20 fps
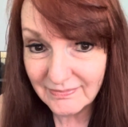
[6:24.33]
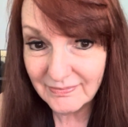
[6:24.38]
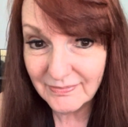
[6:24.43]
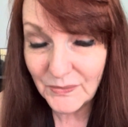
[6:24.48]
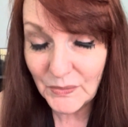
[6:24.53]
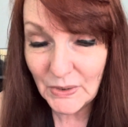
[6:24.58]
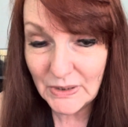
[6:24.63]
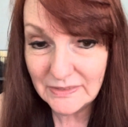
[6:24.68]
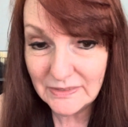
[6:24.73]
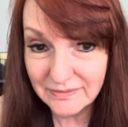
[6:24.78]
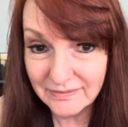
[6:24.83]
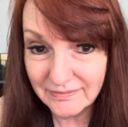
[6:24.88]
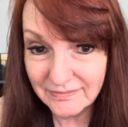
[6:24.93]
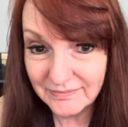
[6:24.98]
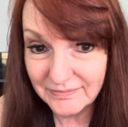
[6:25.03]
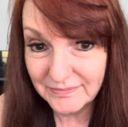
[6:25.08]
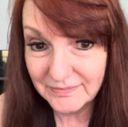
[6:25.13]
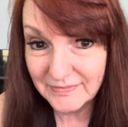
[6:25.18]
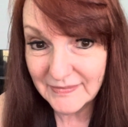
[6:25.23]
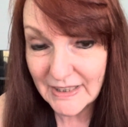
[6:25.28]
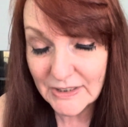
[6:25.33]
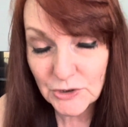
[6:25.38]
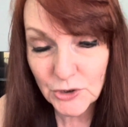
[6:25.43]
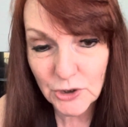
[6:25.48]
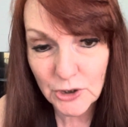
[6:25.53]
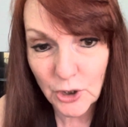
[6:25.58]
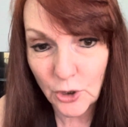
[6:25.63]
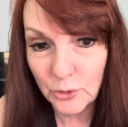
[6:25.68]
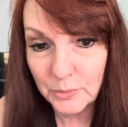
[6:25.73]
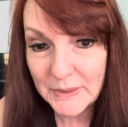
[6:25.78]
well, that's
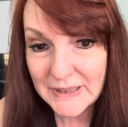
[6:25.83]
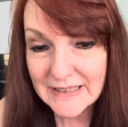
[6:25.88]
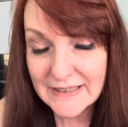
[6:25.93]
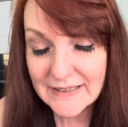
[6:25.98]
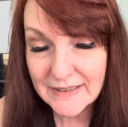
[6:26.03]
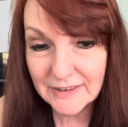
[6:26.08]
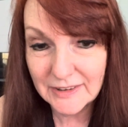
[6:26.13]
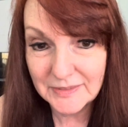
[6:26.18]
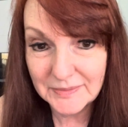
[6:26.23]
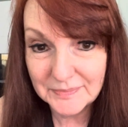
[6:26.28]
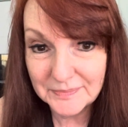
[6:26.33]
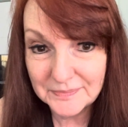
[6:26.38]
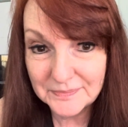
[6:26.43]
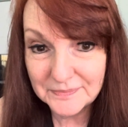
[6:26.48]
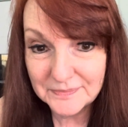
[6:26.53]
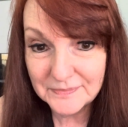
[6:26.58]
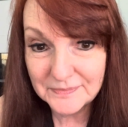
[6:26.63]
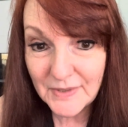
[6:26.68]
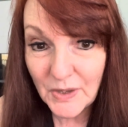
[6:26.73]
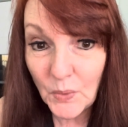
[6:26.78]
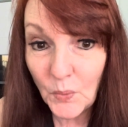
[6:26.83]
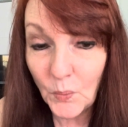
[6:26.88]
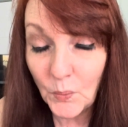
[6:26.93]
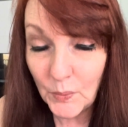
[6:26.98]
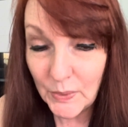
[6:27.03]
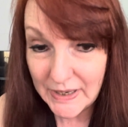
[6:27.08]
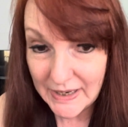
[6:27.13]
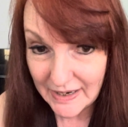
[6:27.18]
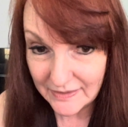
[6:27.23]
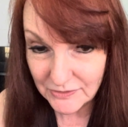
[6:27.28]
your coping skill.
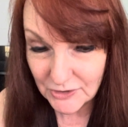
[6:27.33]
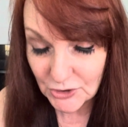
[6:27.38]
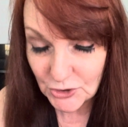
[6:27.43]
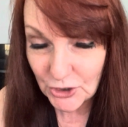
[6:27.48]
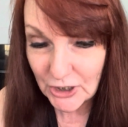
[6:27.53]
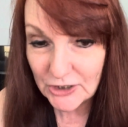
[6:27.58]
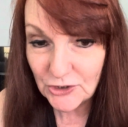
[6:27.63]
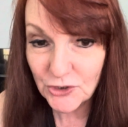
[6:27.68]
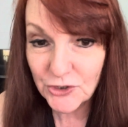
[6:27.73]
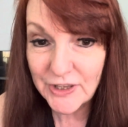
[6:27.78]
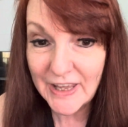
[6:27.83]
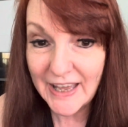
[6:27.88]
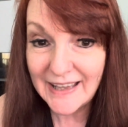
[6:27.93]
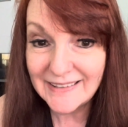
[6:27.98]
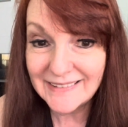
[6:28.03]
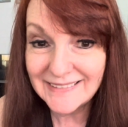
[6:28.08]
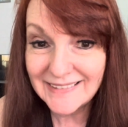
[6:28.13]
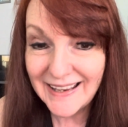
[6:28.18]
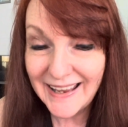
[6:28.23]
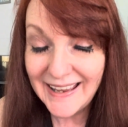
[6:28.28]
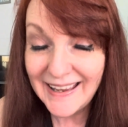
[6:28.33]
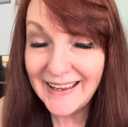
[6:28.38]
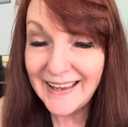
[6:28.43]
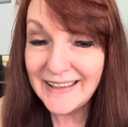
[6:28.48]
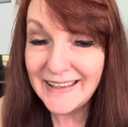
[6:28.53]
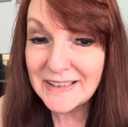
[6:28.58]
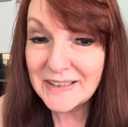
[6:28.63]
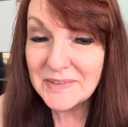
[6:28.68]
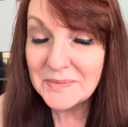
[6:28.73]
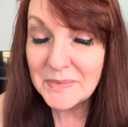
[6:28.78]
We have to change that.
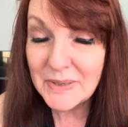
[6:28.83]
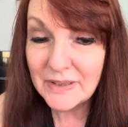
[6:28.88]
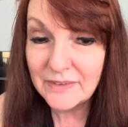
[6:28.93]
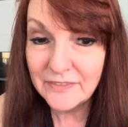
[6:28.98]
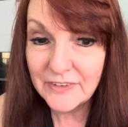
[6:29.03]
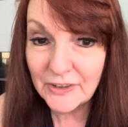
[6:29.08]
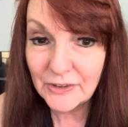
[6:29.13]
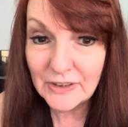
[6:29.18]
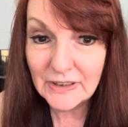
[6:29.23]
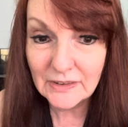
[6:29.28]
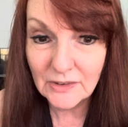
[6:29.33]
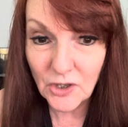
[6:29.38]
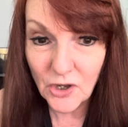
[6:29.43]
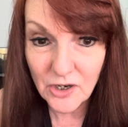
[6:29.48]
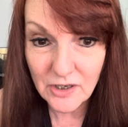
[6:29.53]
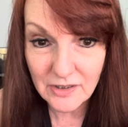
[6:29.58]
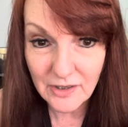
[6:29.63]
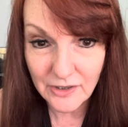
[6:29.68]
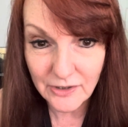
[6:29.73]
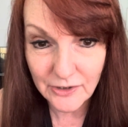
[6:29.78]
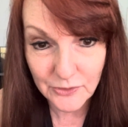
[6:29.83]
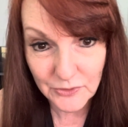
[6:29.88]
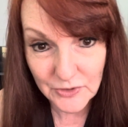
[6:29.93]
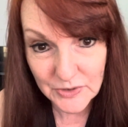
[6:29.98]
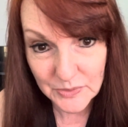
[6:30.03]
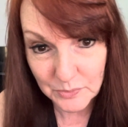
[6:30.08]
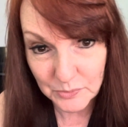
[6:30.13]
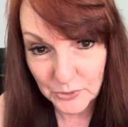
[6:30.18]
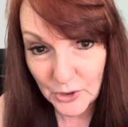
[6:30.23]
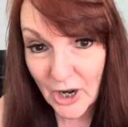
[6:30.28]
And it can be a very long,
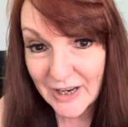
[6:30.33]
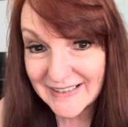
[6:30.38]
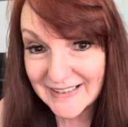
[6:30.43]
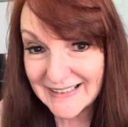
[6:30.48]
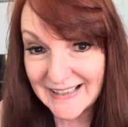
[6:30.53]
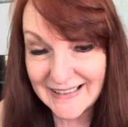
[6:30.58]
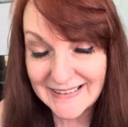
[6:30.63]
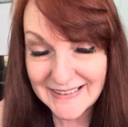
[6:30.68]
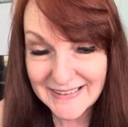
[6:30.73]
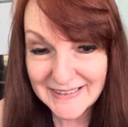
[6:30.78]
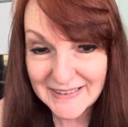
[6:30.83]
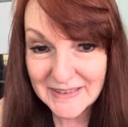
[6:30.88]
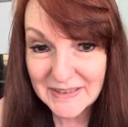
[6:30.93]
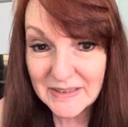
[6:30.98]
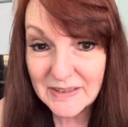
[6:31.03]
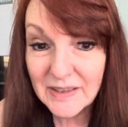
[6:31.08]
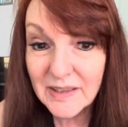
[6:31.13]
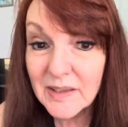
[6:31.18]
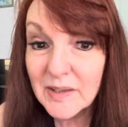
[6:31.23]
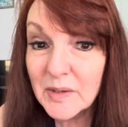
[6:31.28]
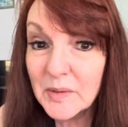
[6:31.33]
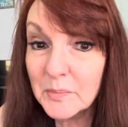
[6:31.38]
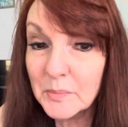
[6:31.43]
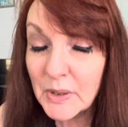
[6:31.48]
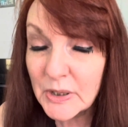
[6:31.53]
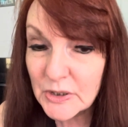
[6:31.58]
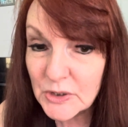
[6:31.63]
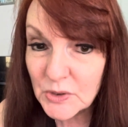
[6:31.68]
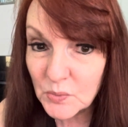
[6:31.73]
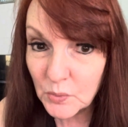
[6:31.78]
arduous process,
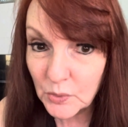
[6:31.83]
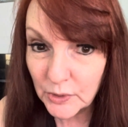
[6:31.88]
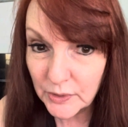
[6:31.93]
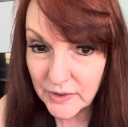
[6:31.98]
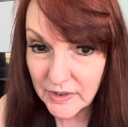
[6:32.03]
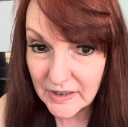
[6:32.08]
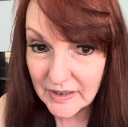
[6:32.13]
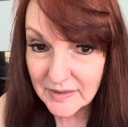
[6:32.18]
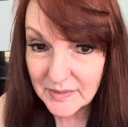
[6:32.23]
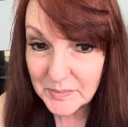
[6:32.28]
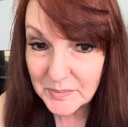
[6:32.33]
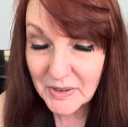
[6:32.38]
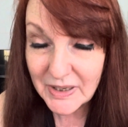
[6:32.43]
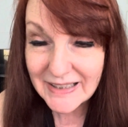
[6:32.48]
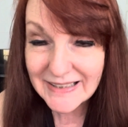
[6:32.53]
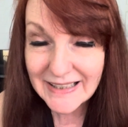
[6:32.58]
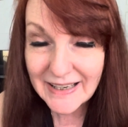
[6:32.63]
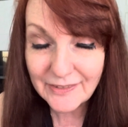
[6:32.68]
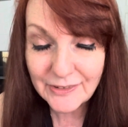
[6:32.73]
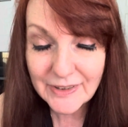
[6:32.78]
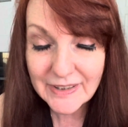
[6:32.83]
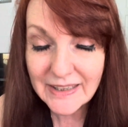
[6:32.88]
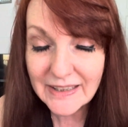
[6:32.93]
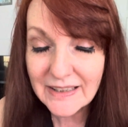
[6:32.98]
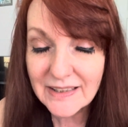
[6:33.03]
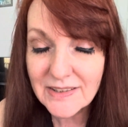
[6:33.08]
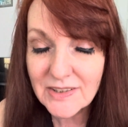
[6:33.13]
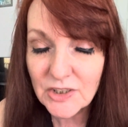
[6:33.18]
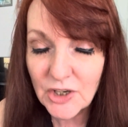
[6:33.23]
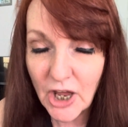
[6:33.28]
but it's worth it because
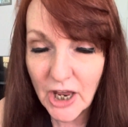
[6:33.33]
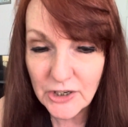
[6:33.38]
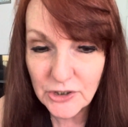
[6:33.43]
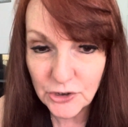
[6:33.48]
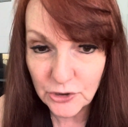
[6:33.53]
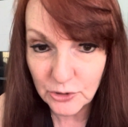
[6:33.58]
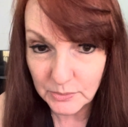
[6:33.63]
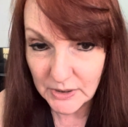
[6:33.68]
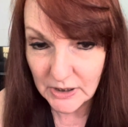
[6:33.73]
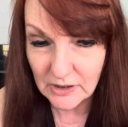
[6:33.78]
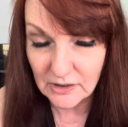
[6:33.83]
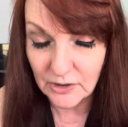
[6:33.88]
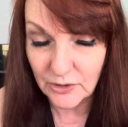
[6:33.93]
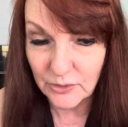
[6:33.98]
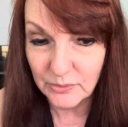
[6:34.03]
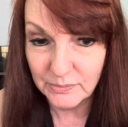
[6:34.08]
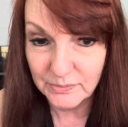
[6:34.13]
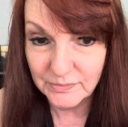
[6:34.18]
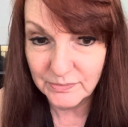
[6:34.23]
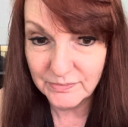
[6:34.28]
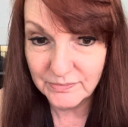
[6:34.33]
everything is not doom and gloom.